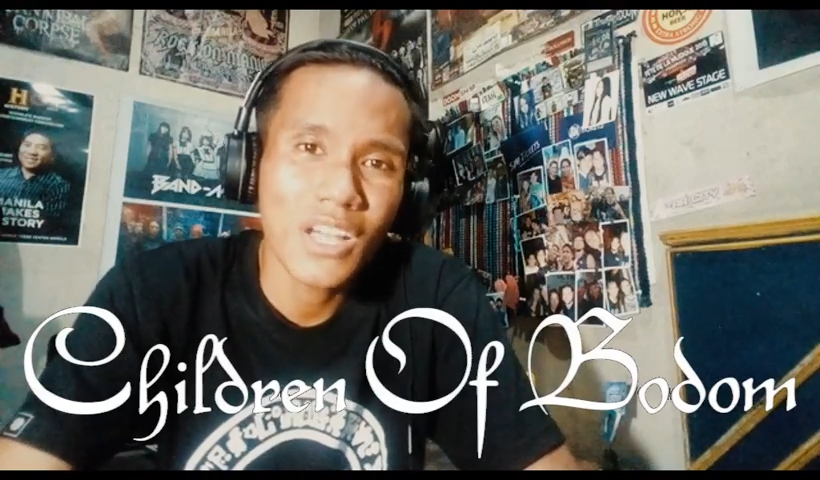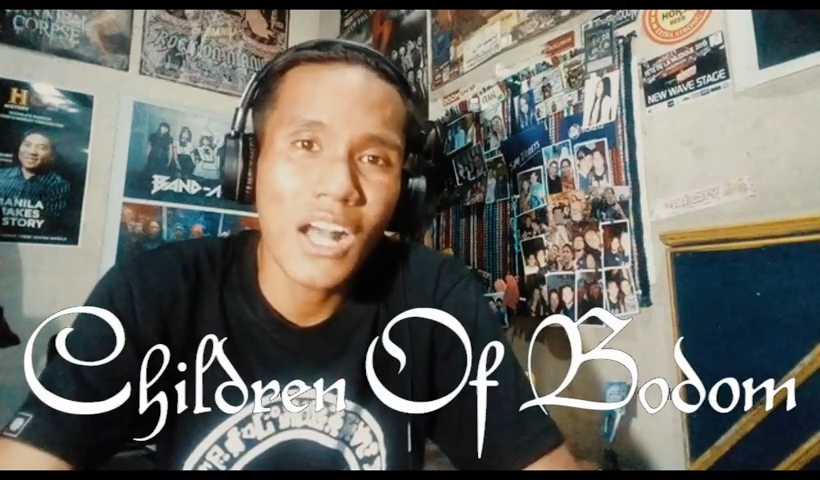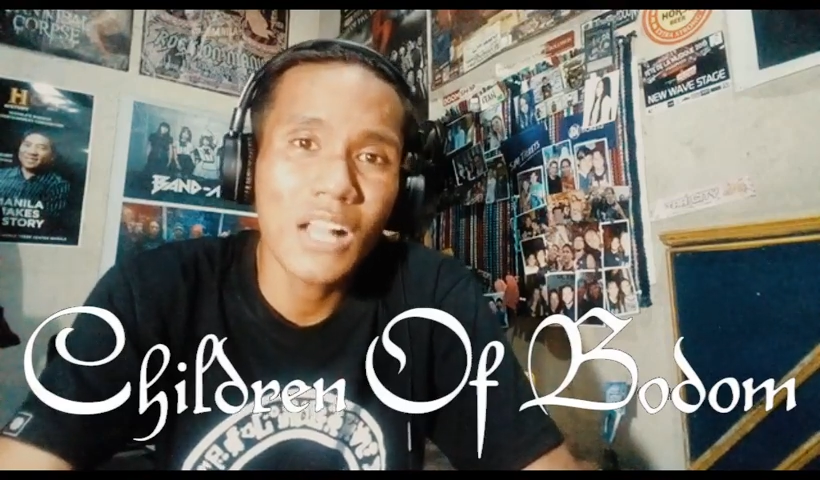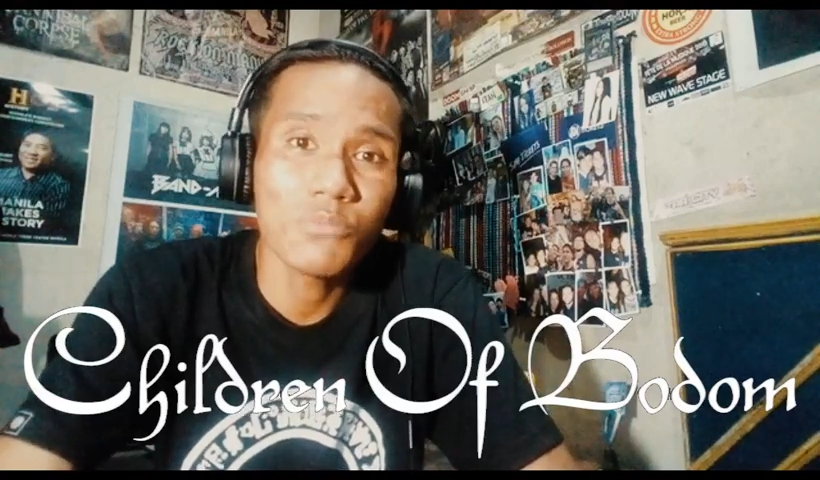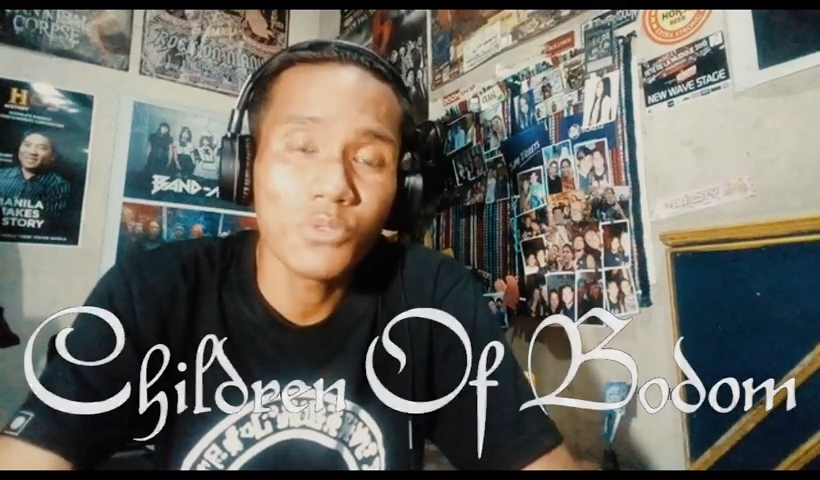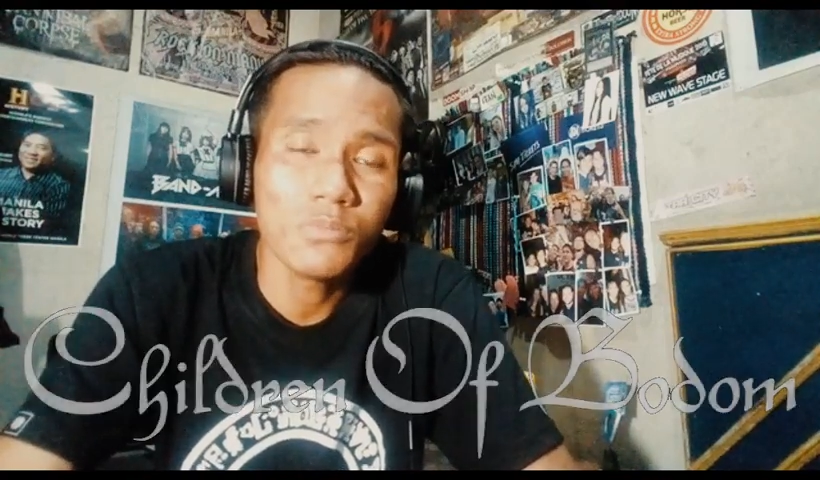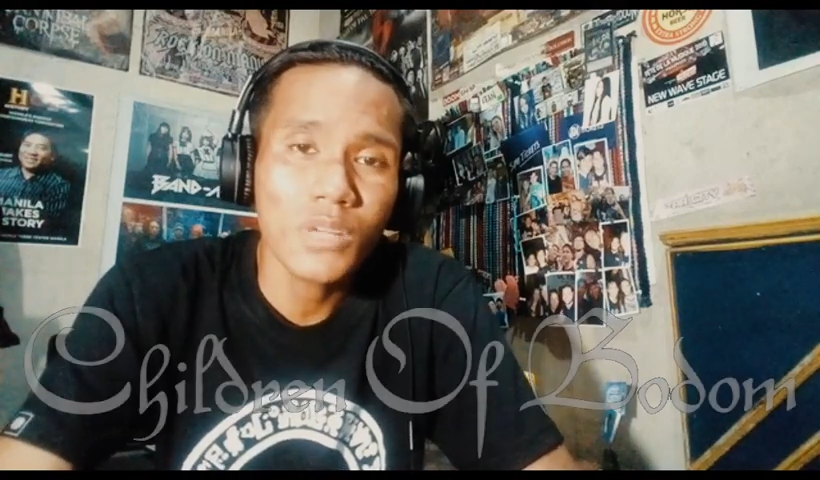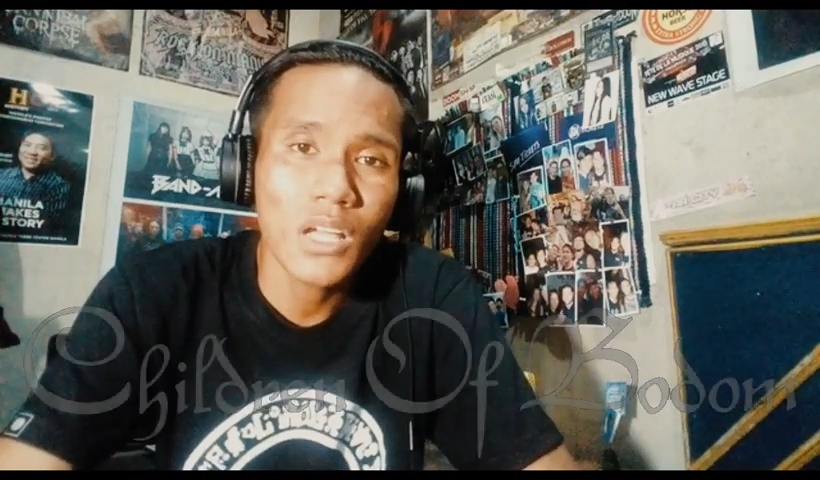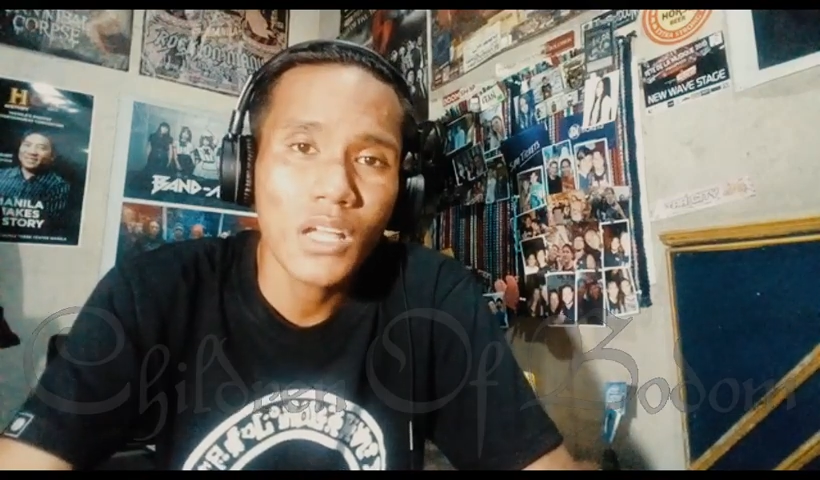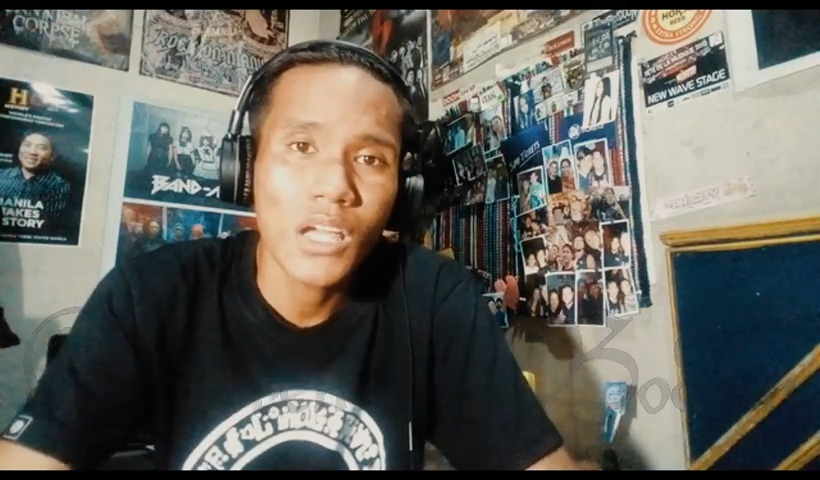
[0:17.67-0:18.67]
album,
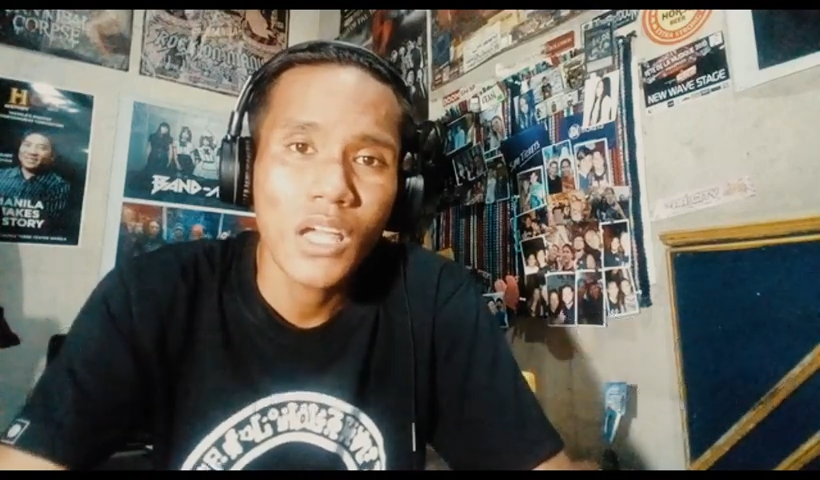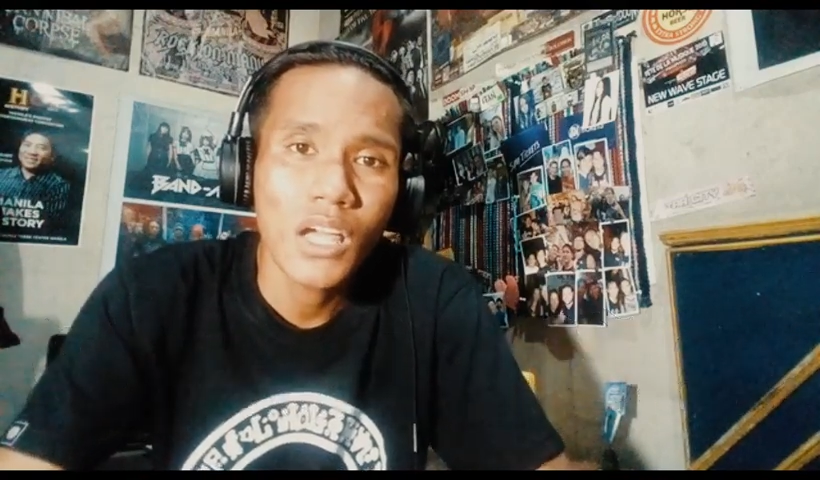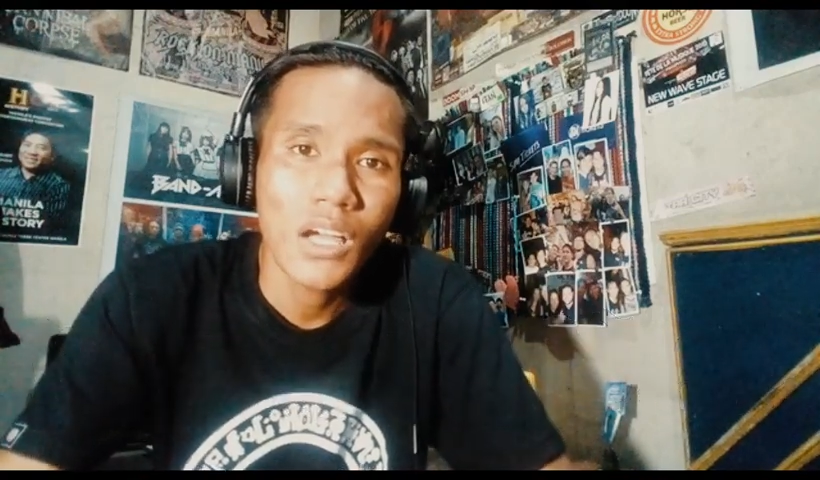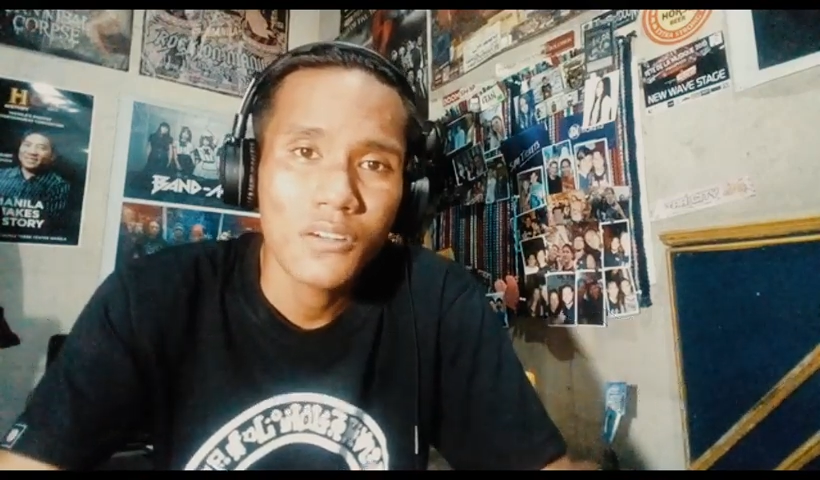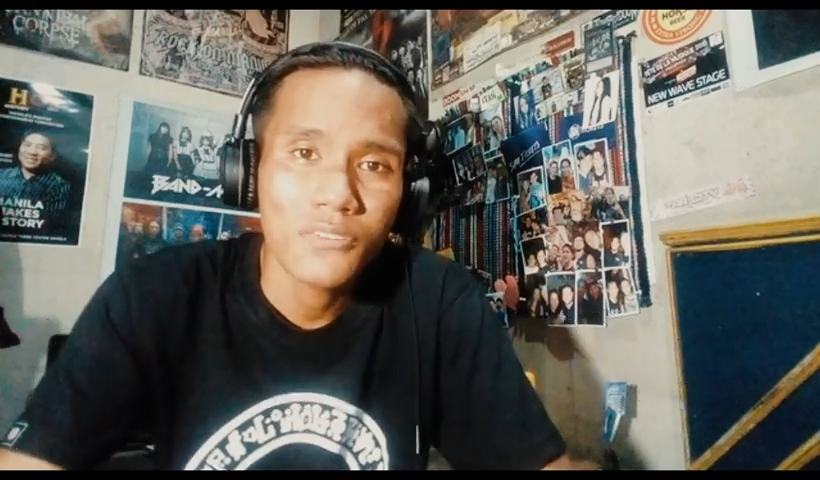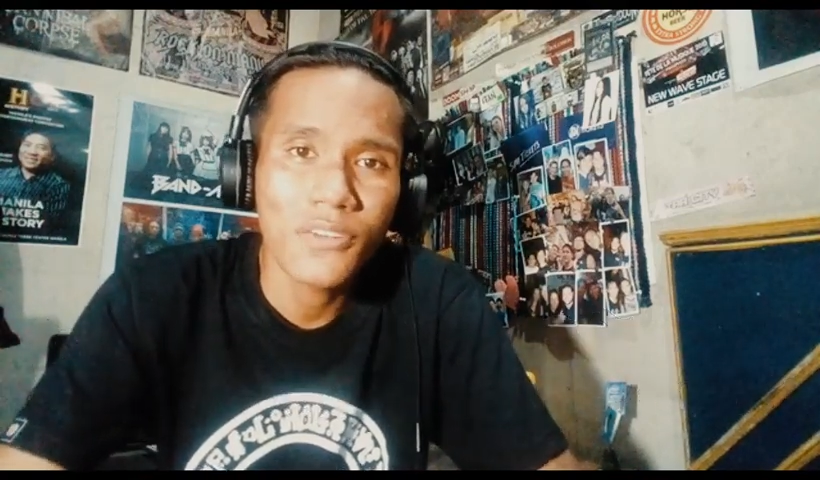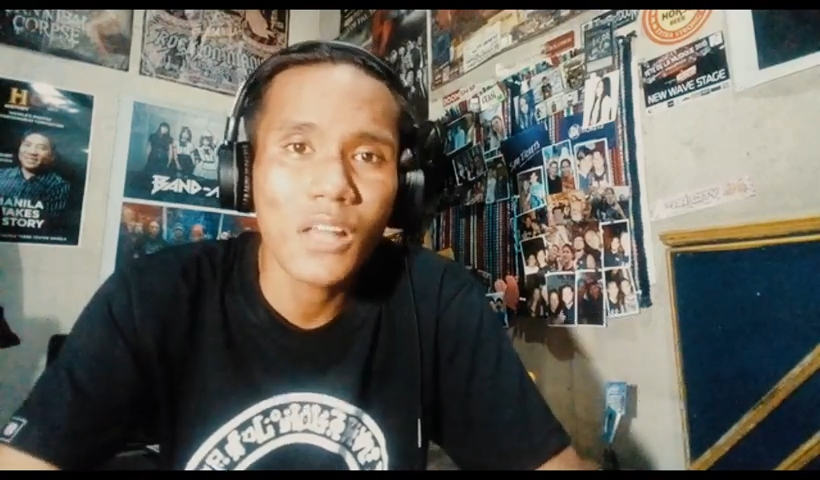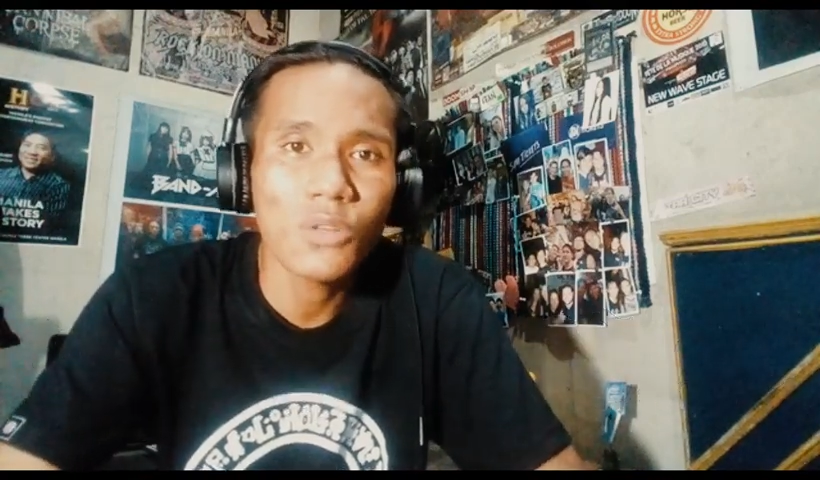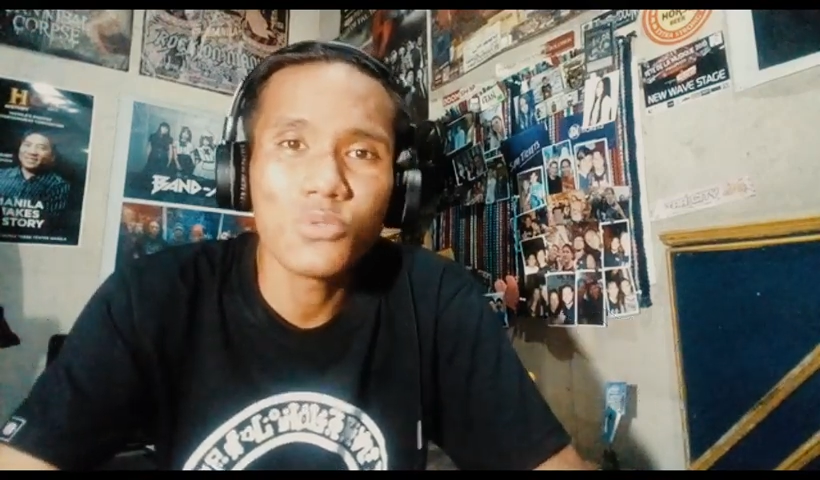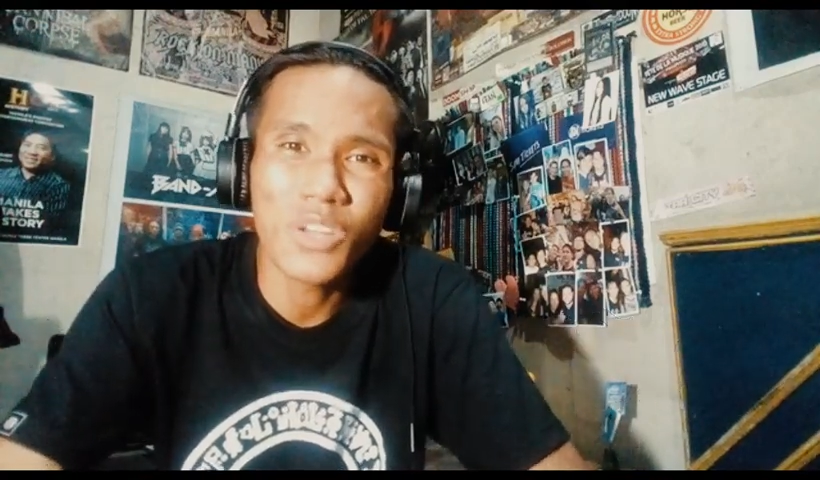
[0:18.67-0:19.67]

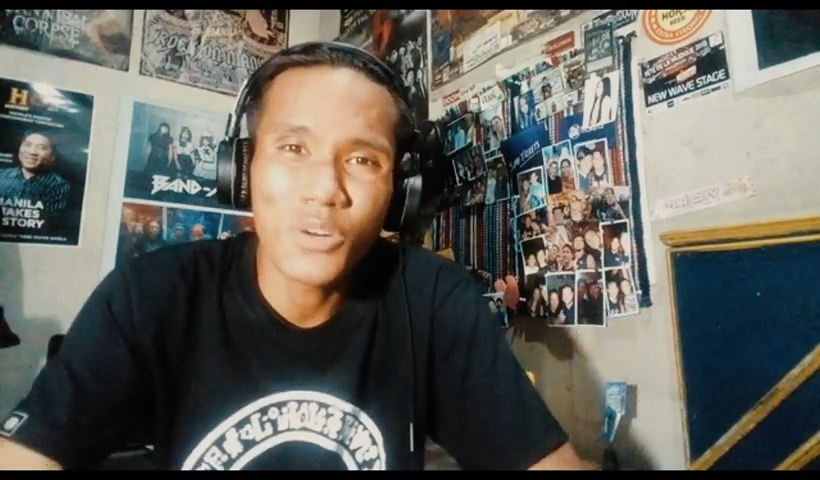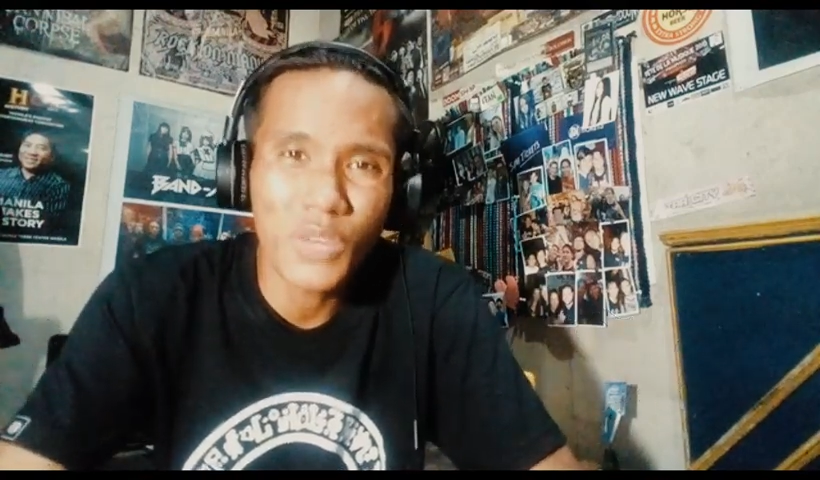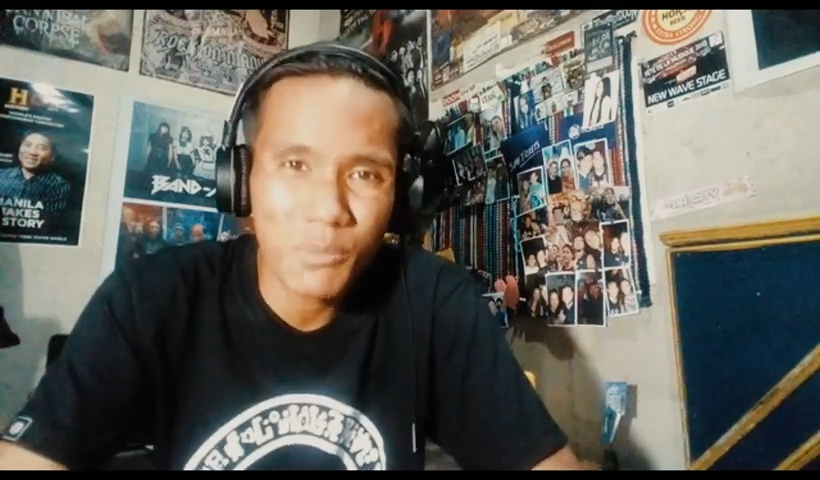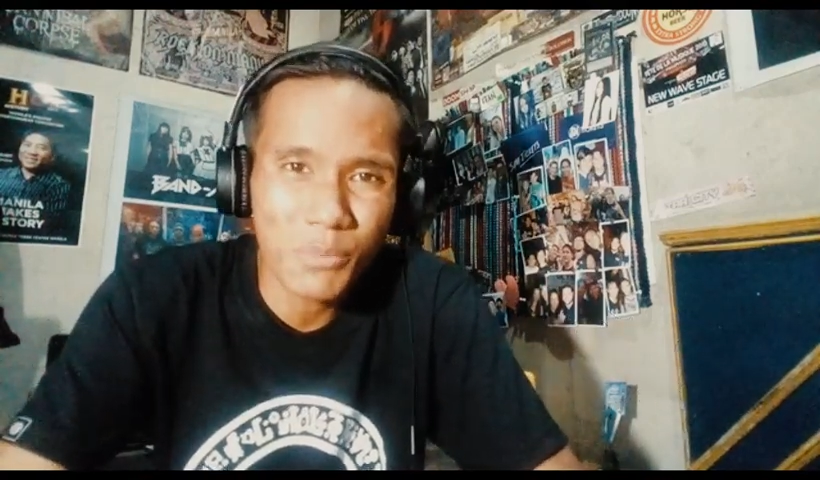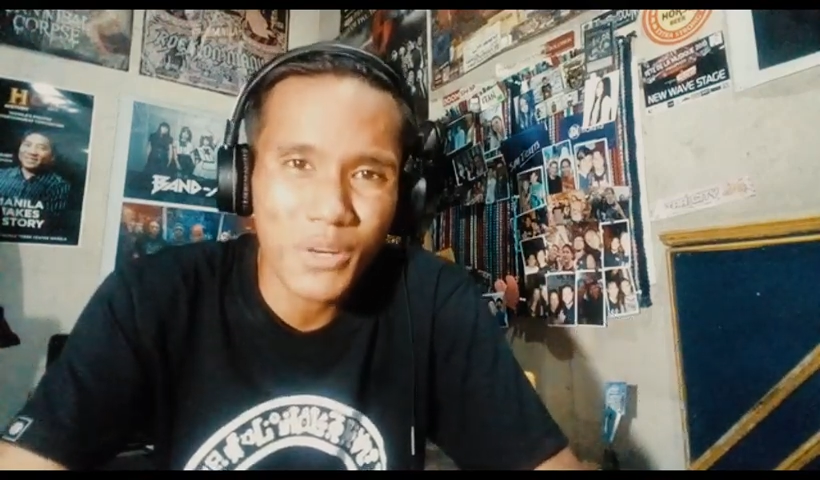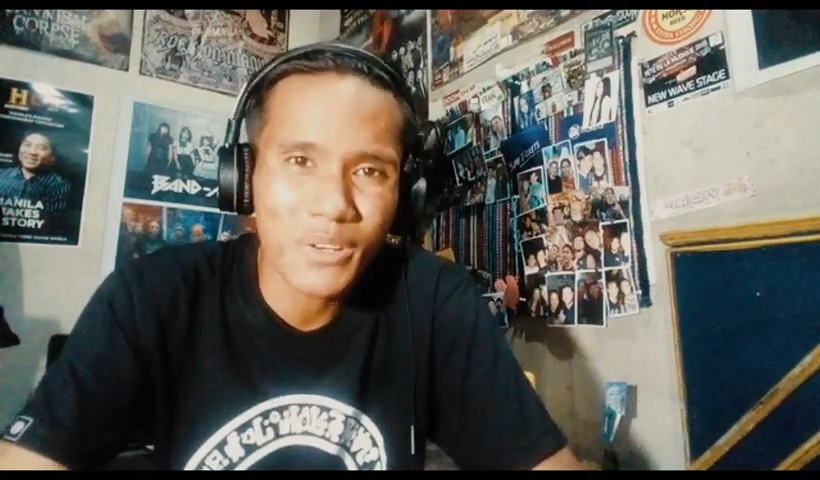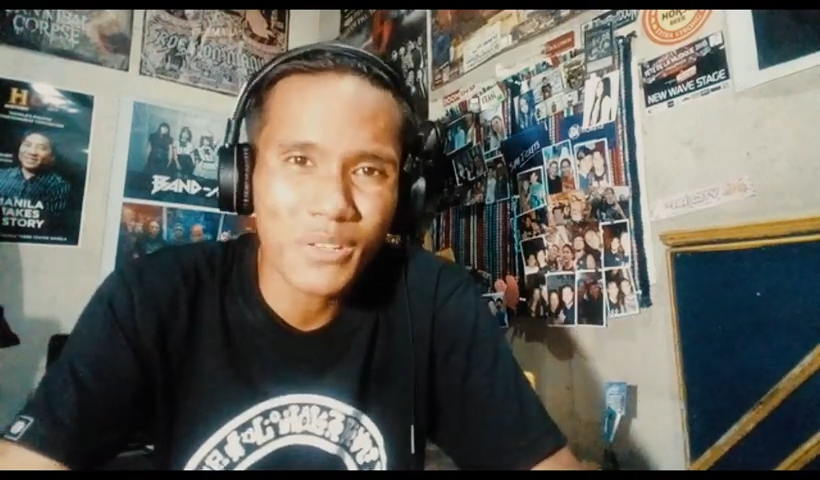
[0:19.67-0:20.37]
Follow the Reaper.